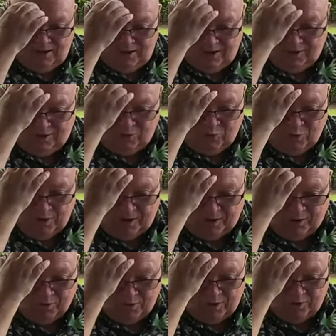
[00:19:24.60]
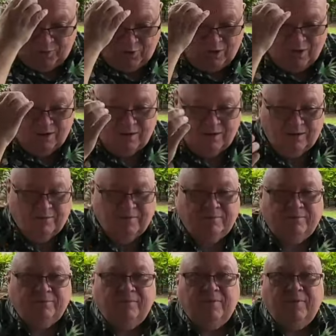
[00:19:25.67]
in 2021,
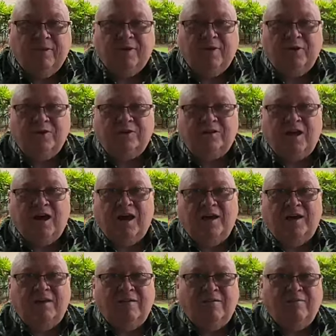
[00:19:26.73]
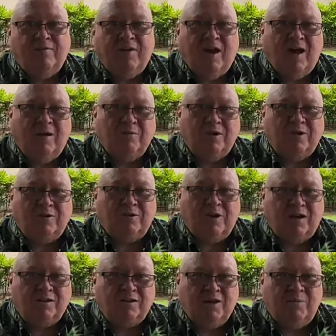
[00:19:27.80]
you decide, I'm going to try
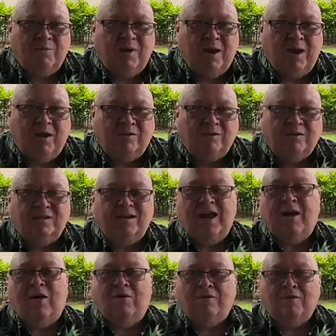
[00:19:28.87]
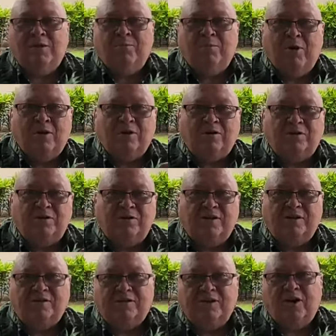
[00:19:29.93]
to sell my house. Now, did Mark do
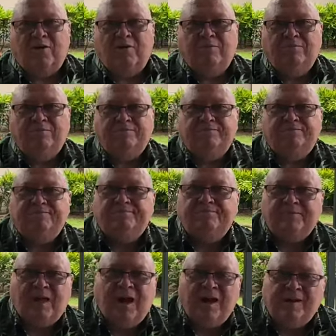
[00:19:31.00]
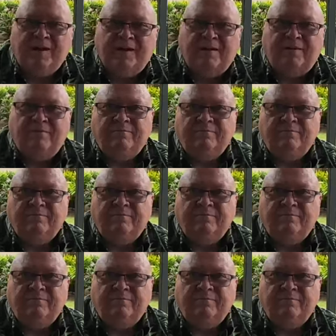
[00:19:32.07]
this? No, I didn't.